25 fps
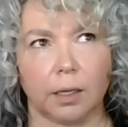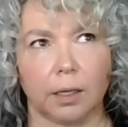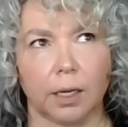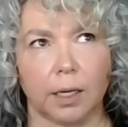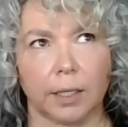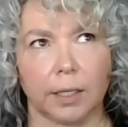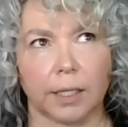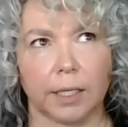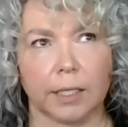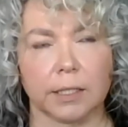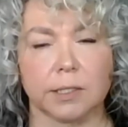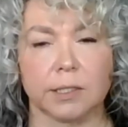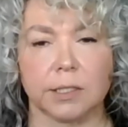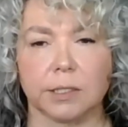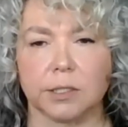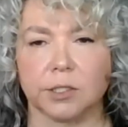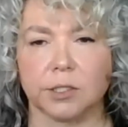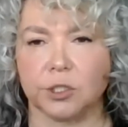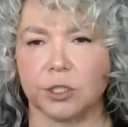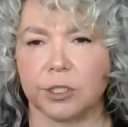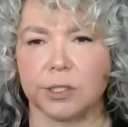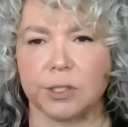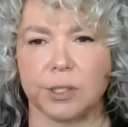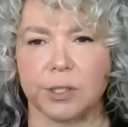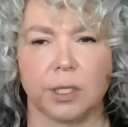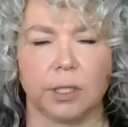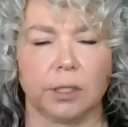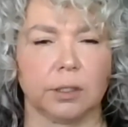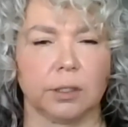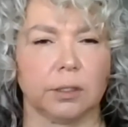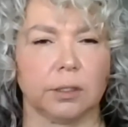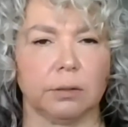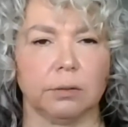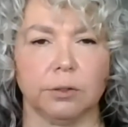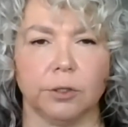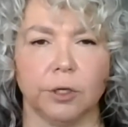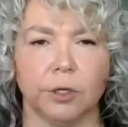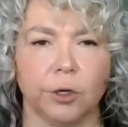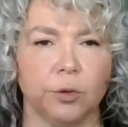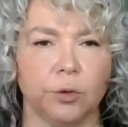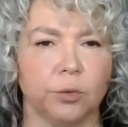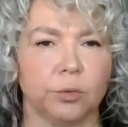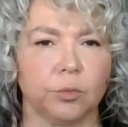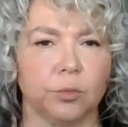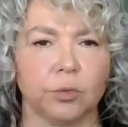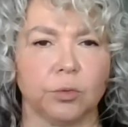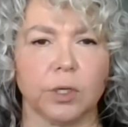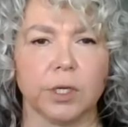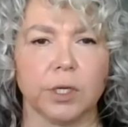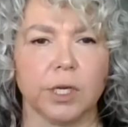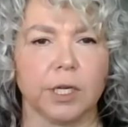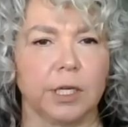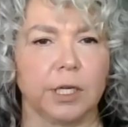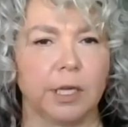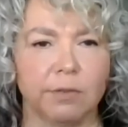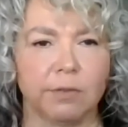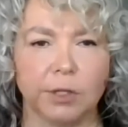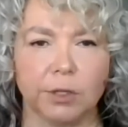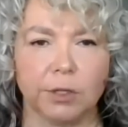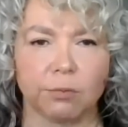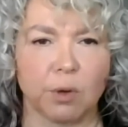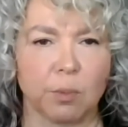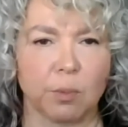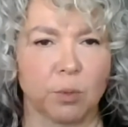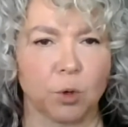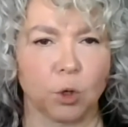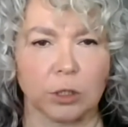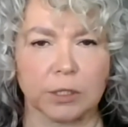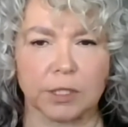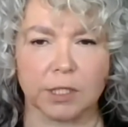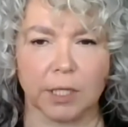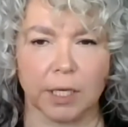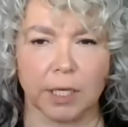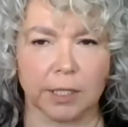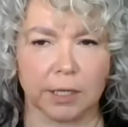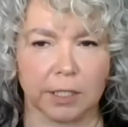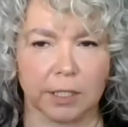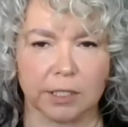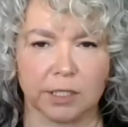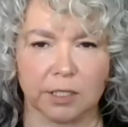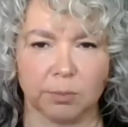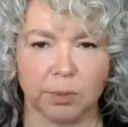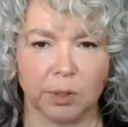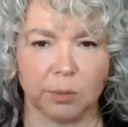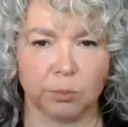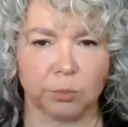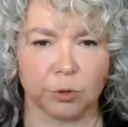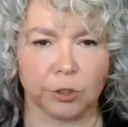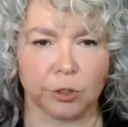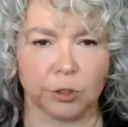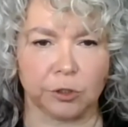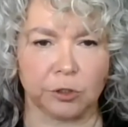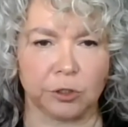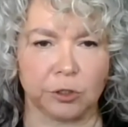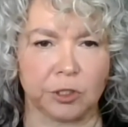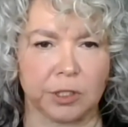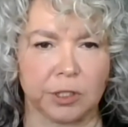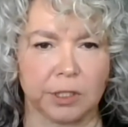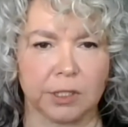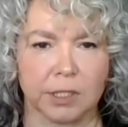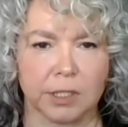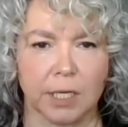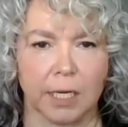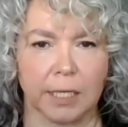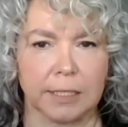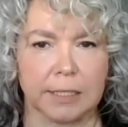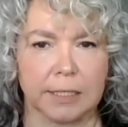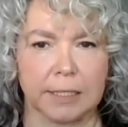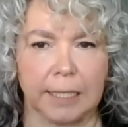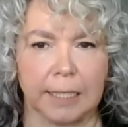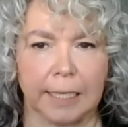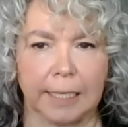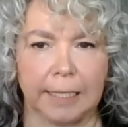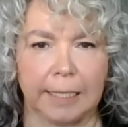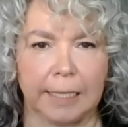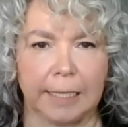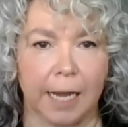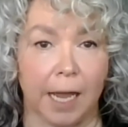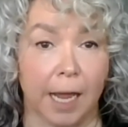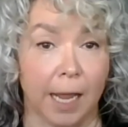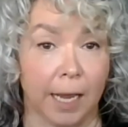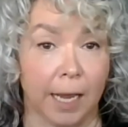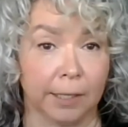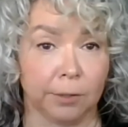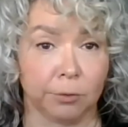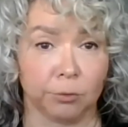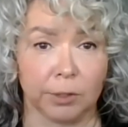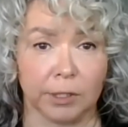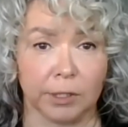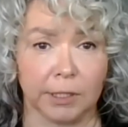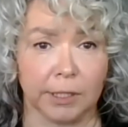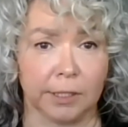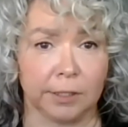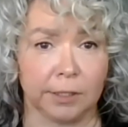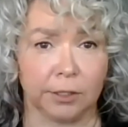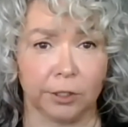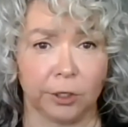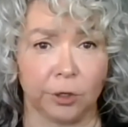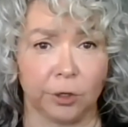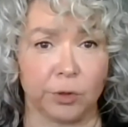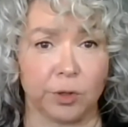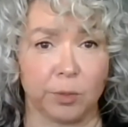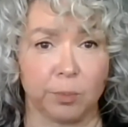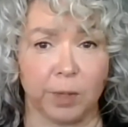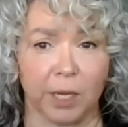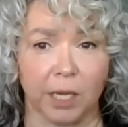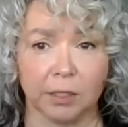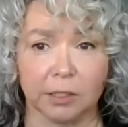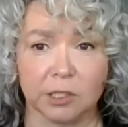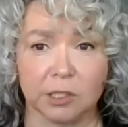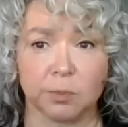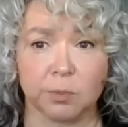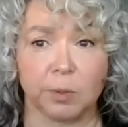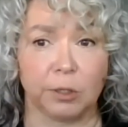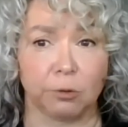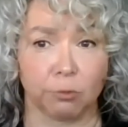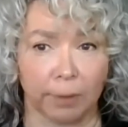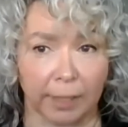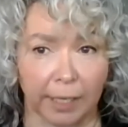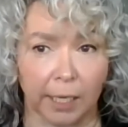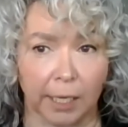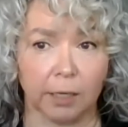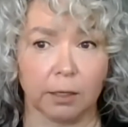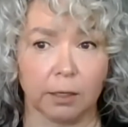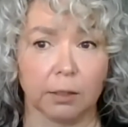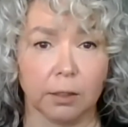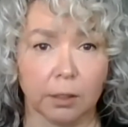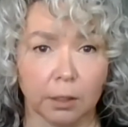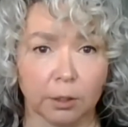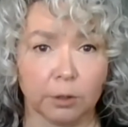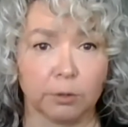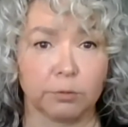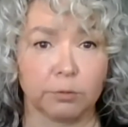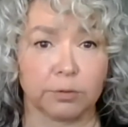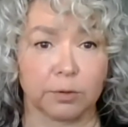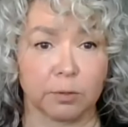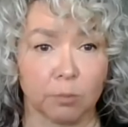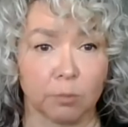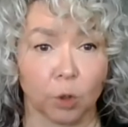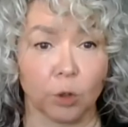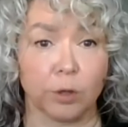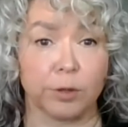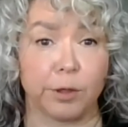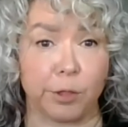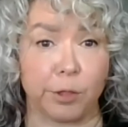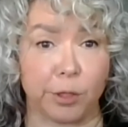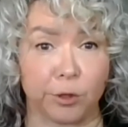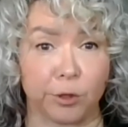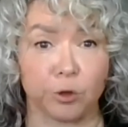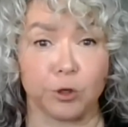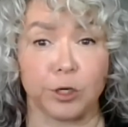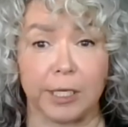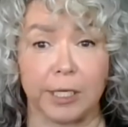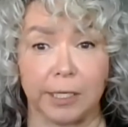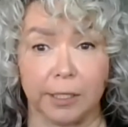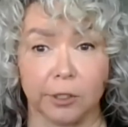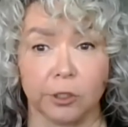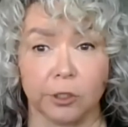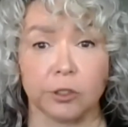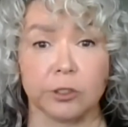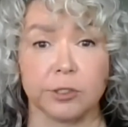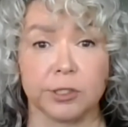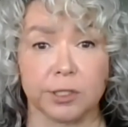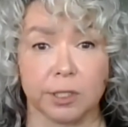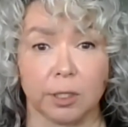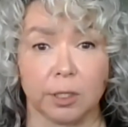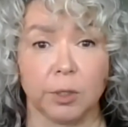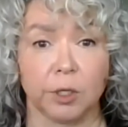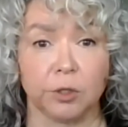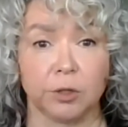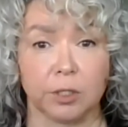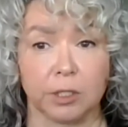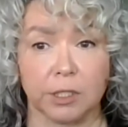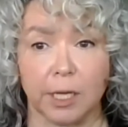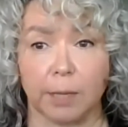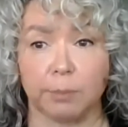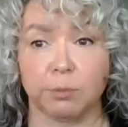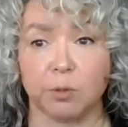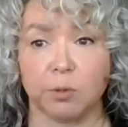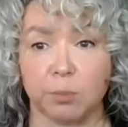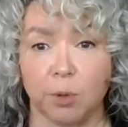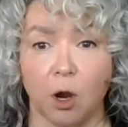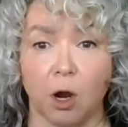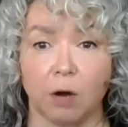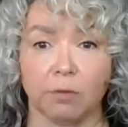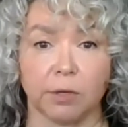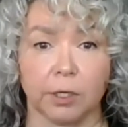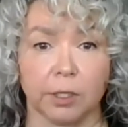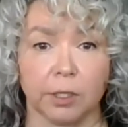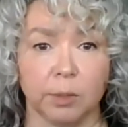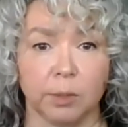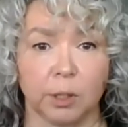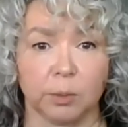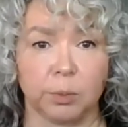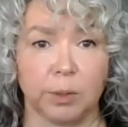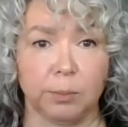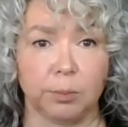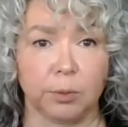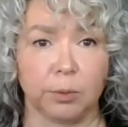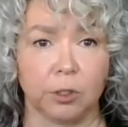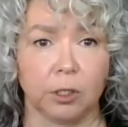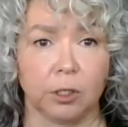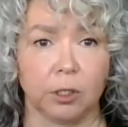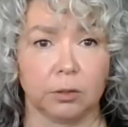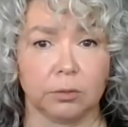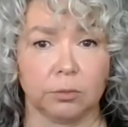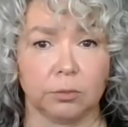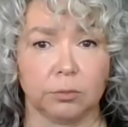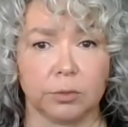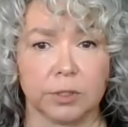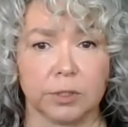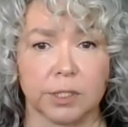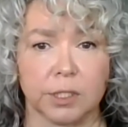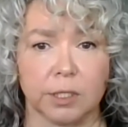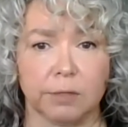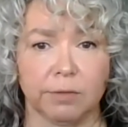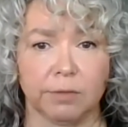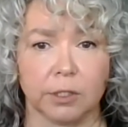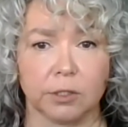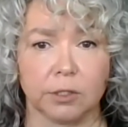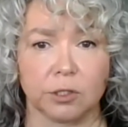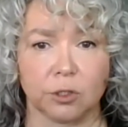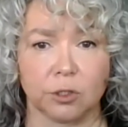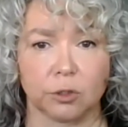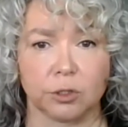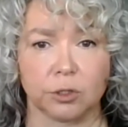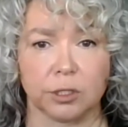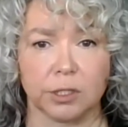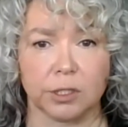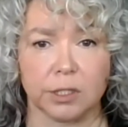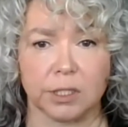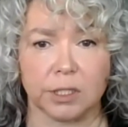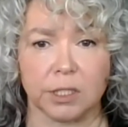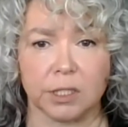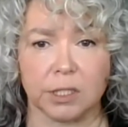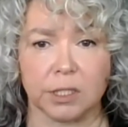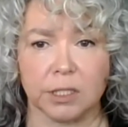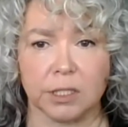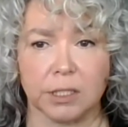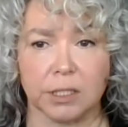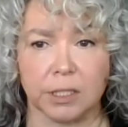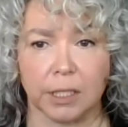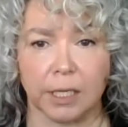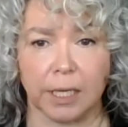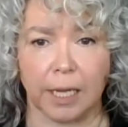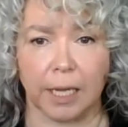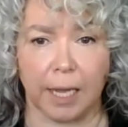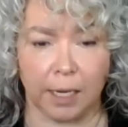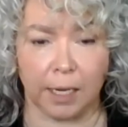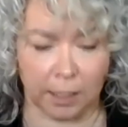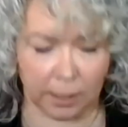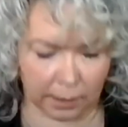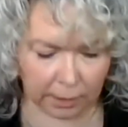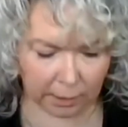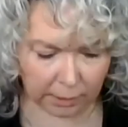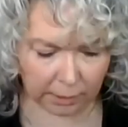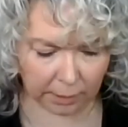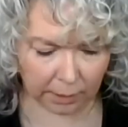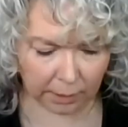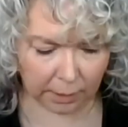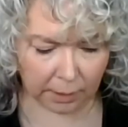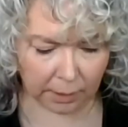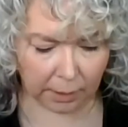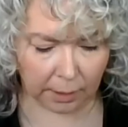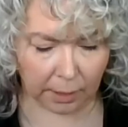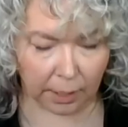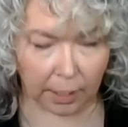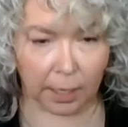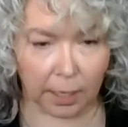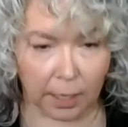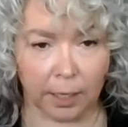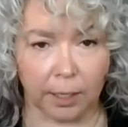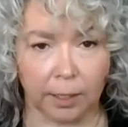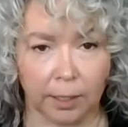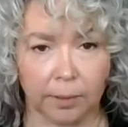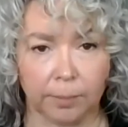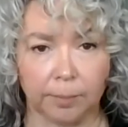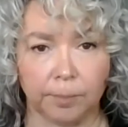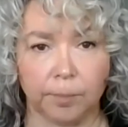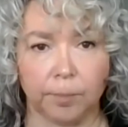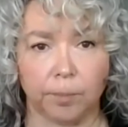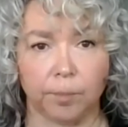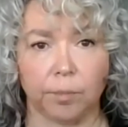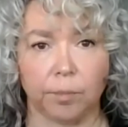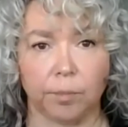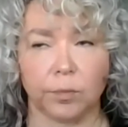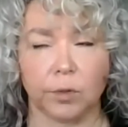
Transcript: I guess it's just that, given that reports like this have been produced since 1989, really, the bell has been ringing for more than 30 years about the depth of poverty among people receiving social assistance in Canada. I